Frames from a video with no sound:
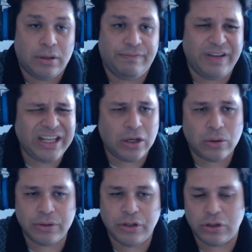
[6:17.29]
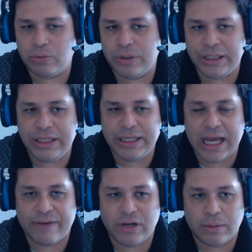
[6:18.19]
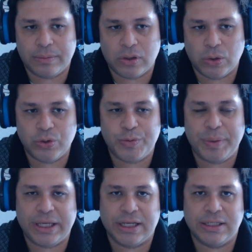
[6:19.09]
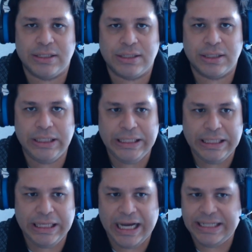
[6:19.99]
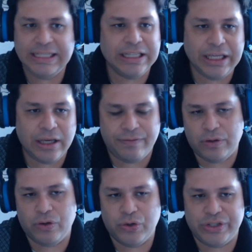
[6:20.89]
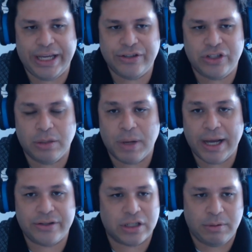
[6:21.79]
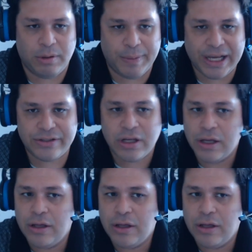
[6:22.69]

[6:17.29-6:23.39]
Video, you don't really need to have it up close, because ideally, if you're using HDMI, it's going to be the best.